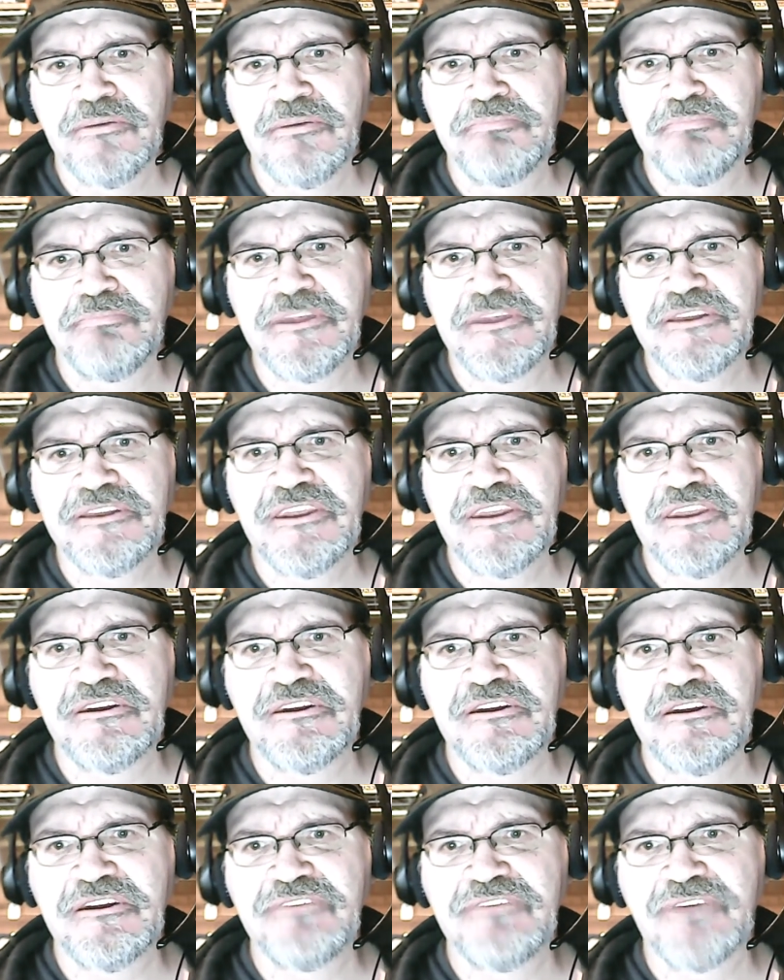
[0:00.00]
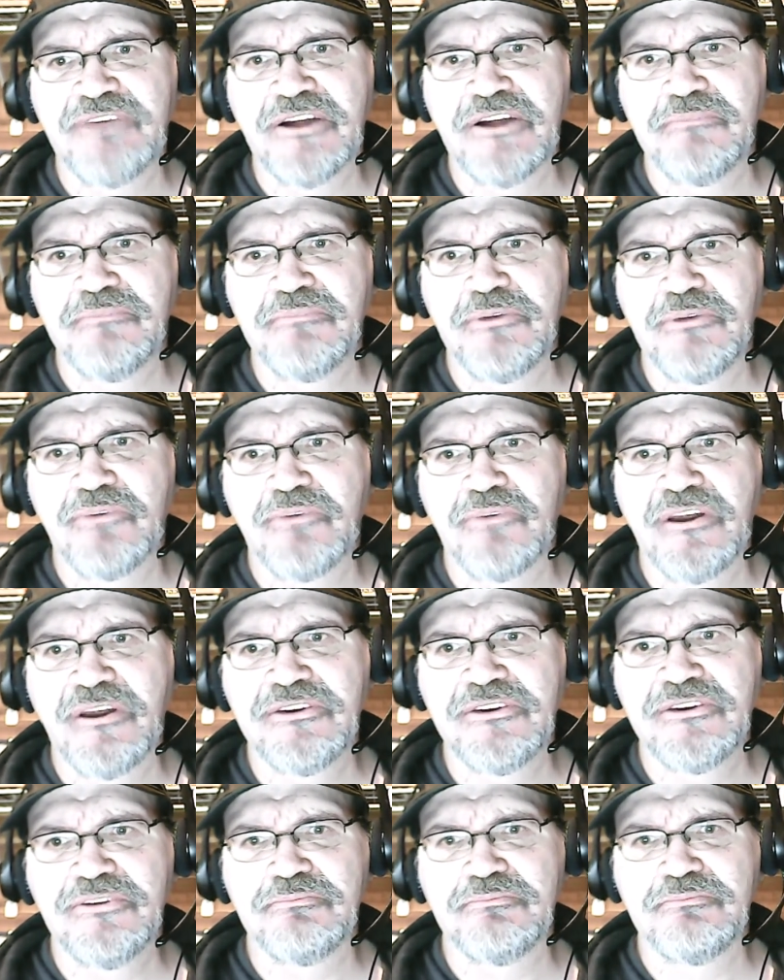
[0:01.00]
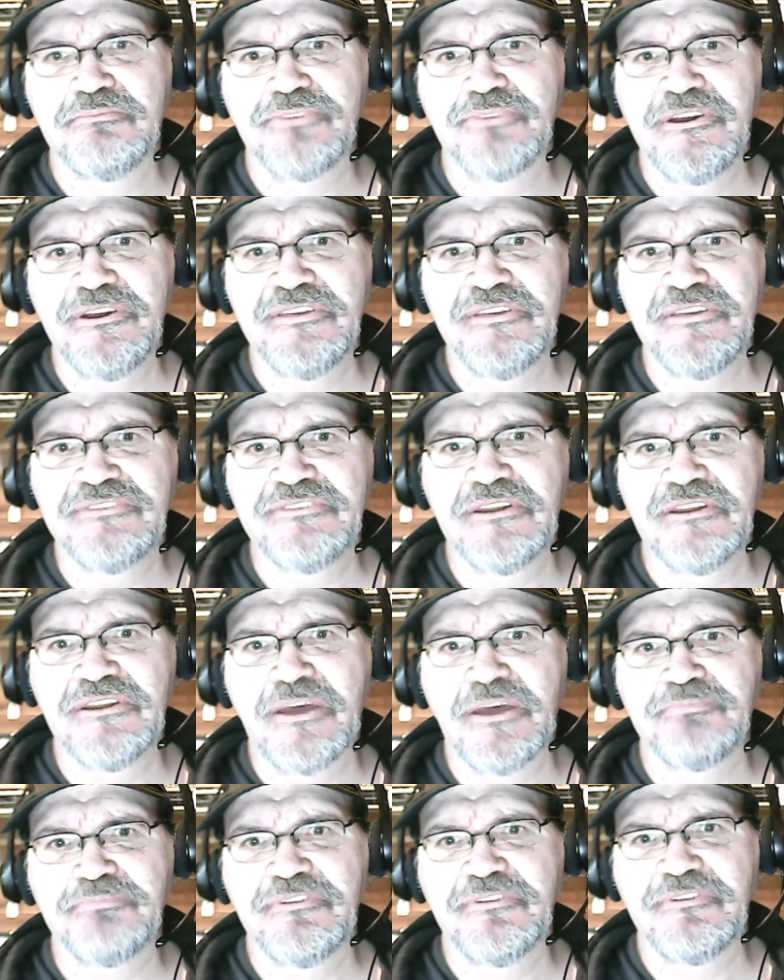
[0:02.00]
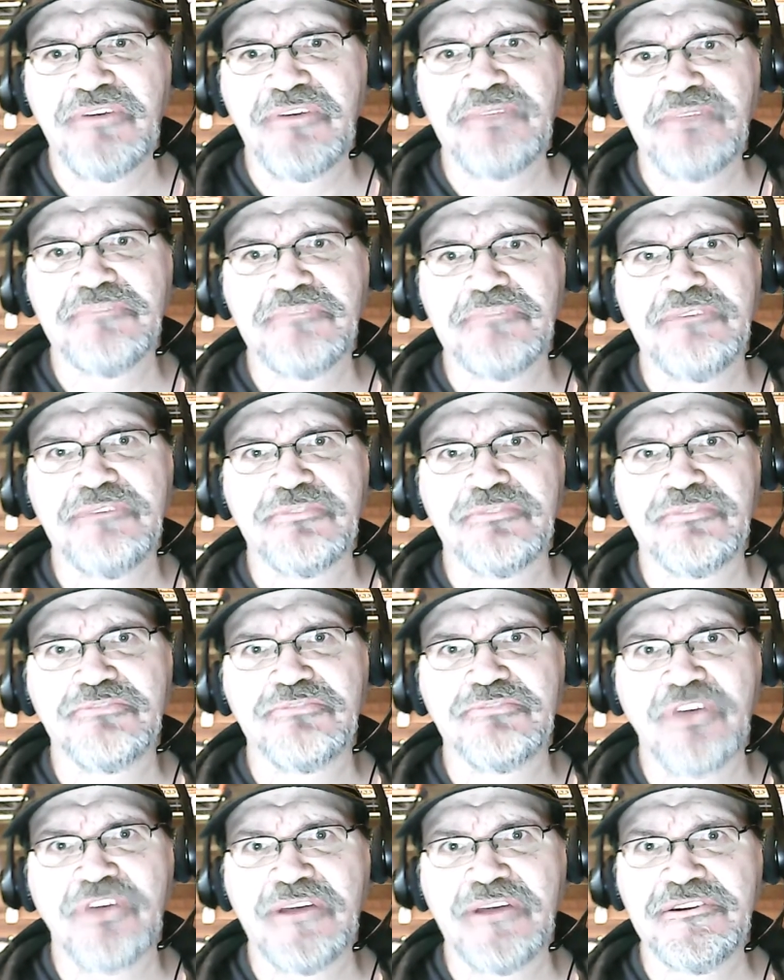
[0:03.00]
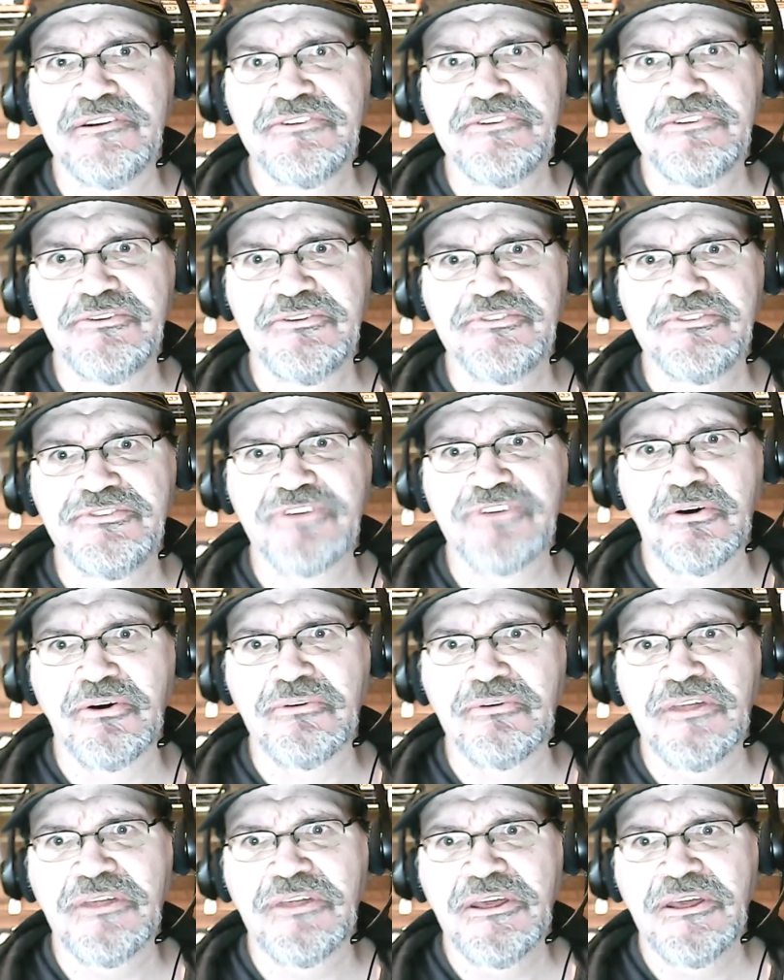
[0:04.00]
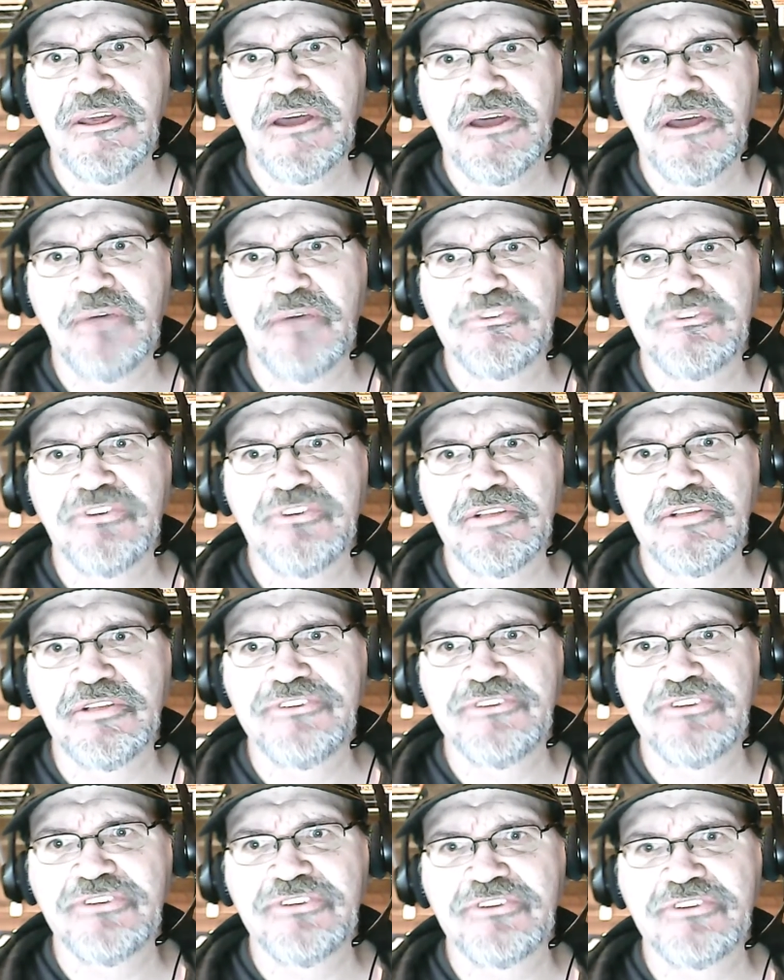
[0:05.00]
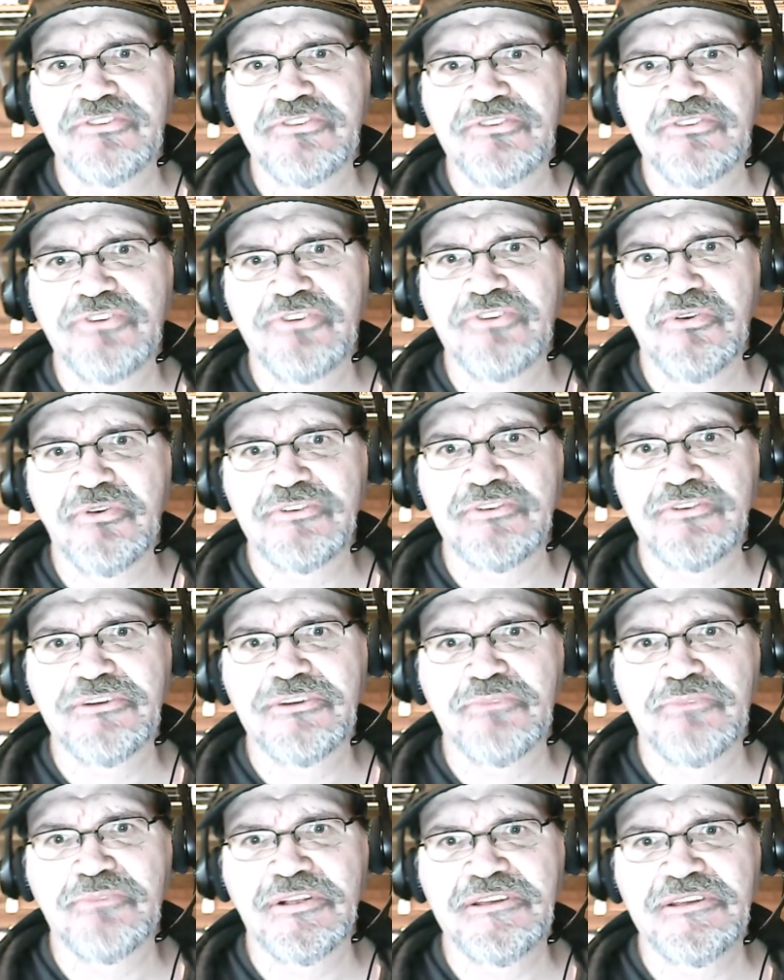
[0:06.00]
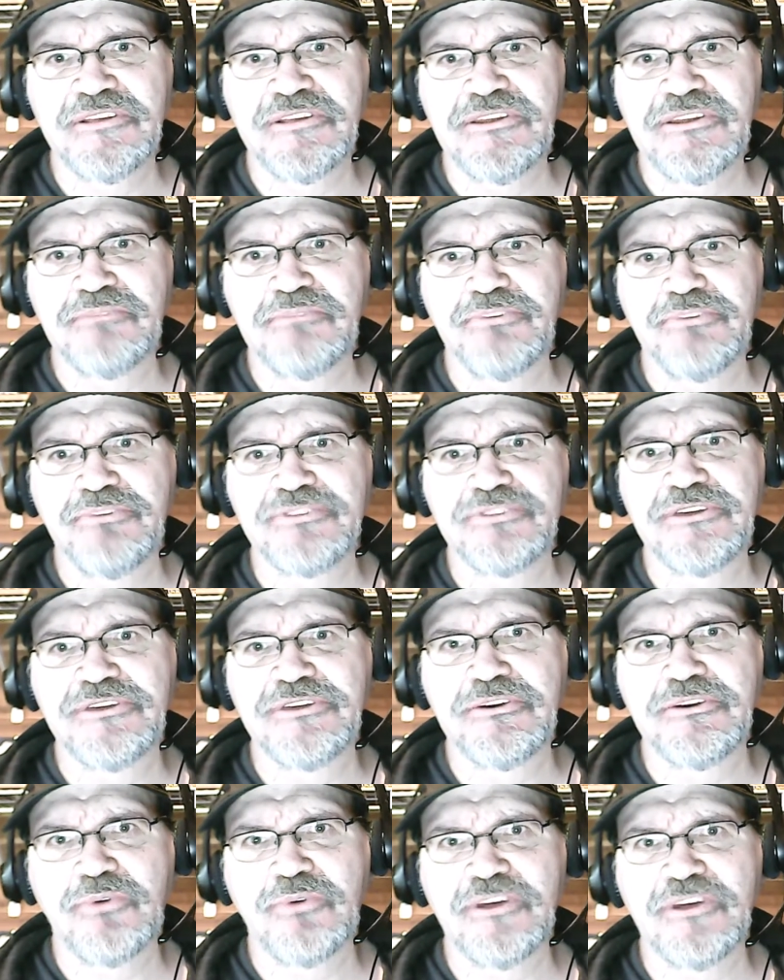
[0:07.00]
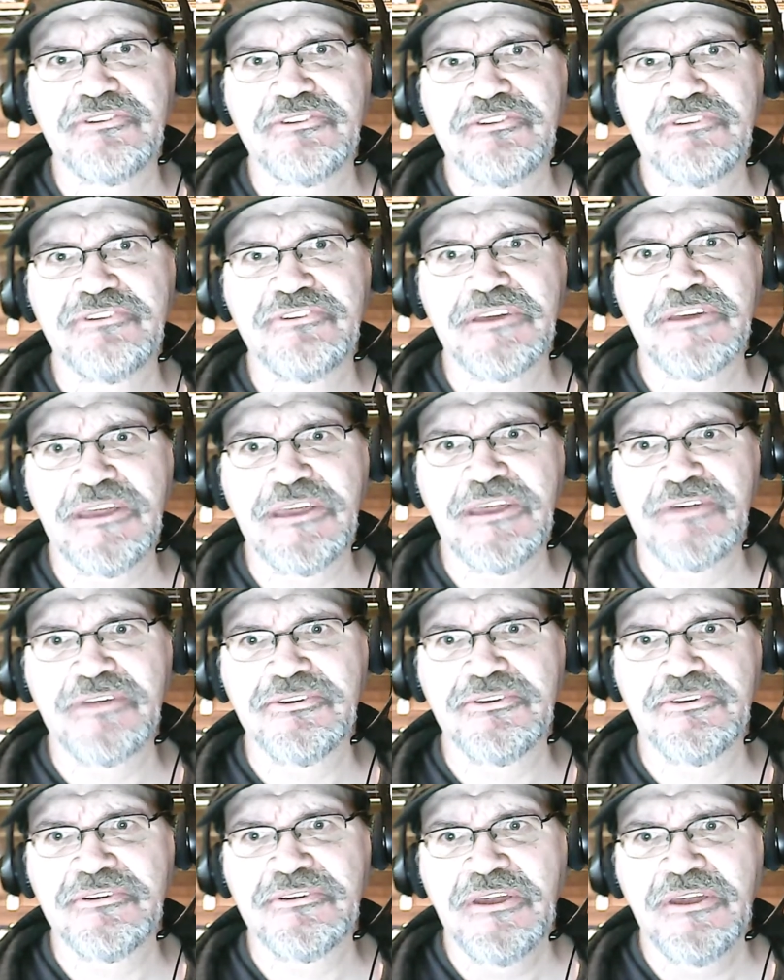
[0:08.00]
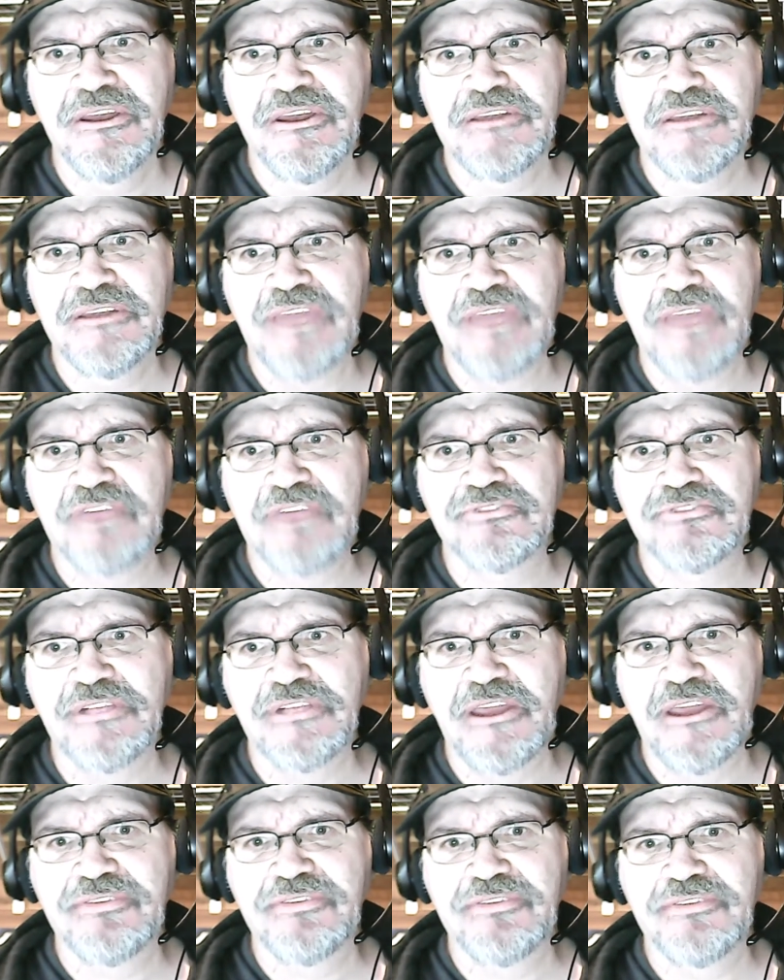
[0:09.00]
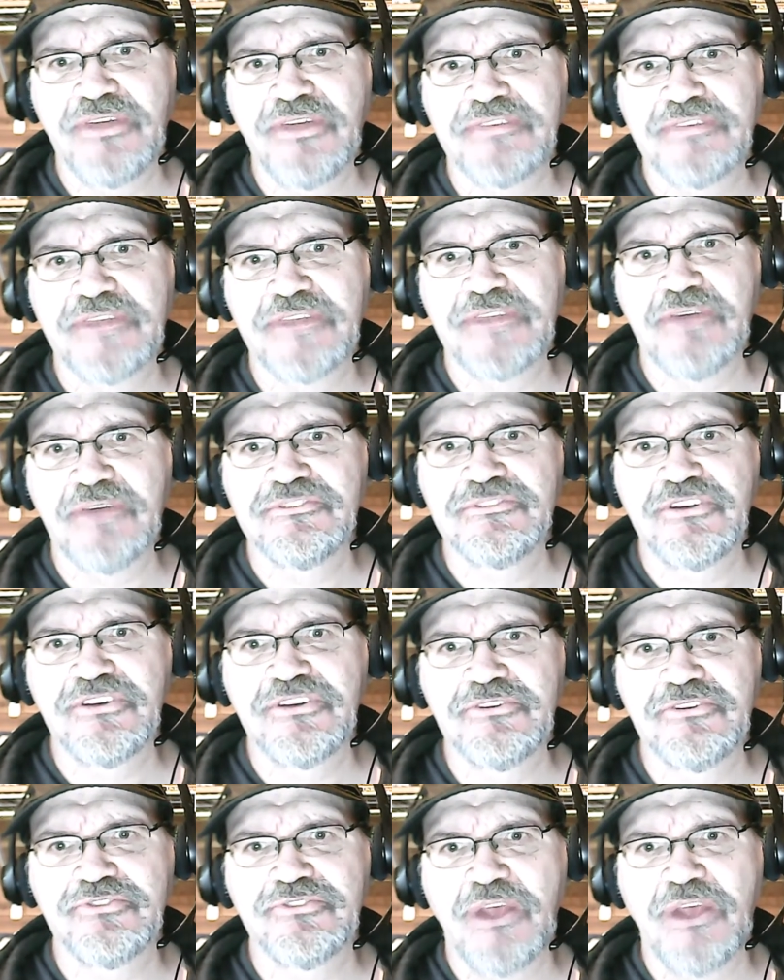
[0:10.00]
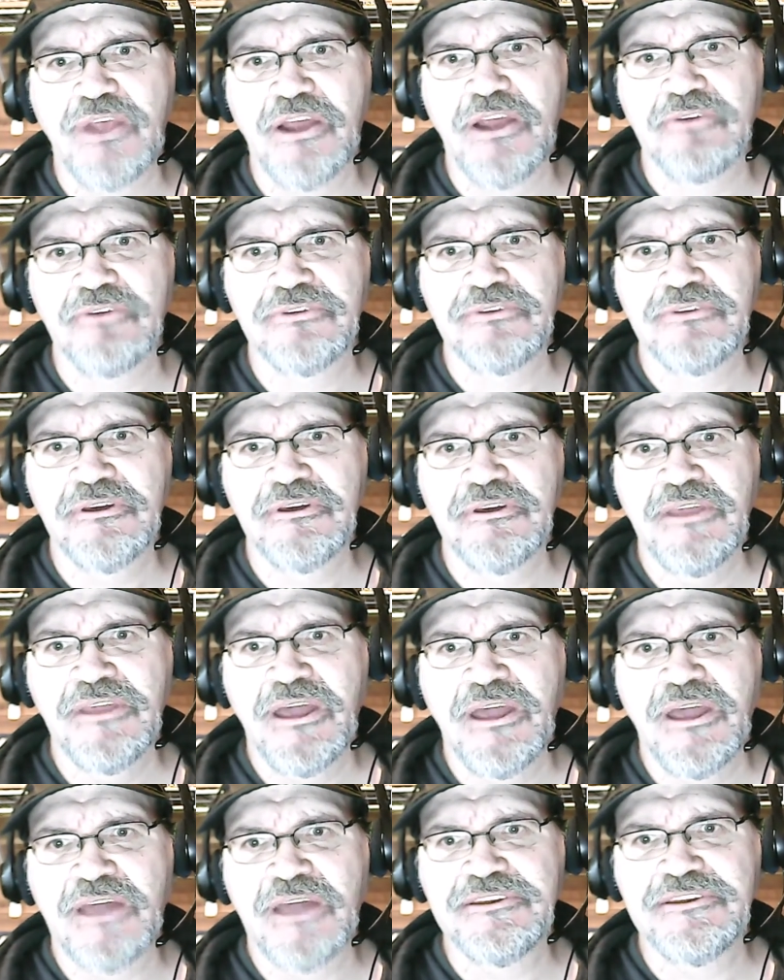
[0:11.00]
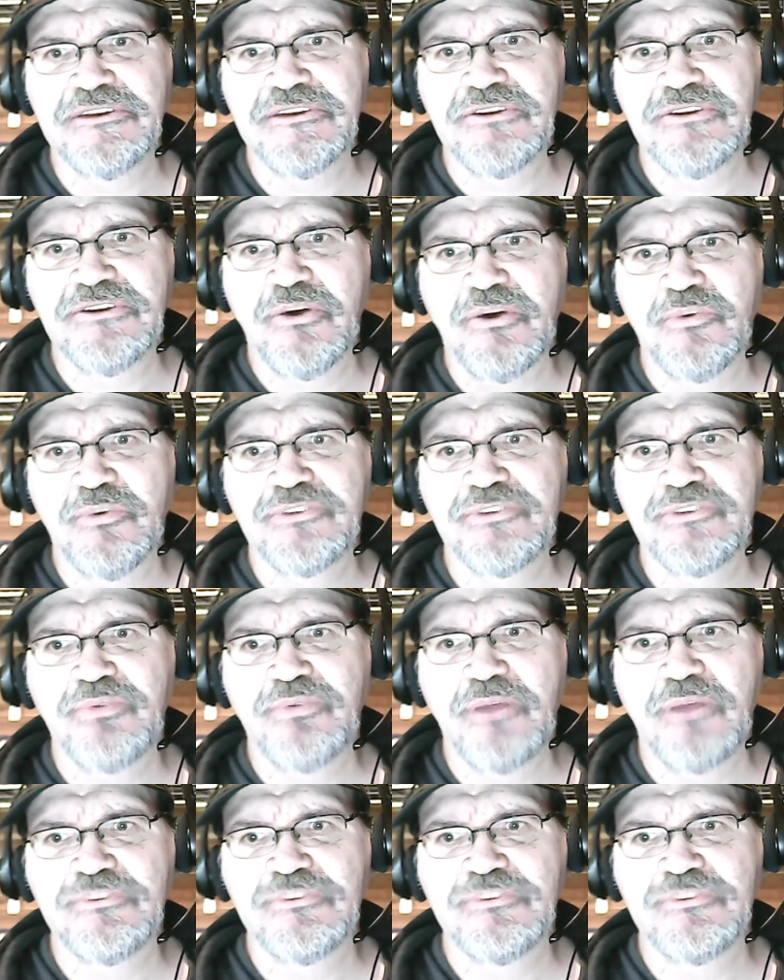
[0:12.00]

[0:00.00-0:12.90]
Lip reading: Being in an environment where I couldn't breathe did not prevent me from trying to do so. I was only 6 years old and really didn't put the equation together. Naturally, I thought that I was going to drown. I didn't know which way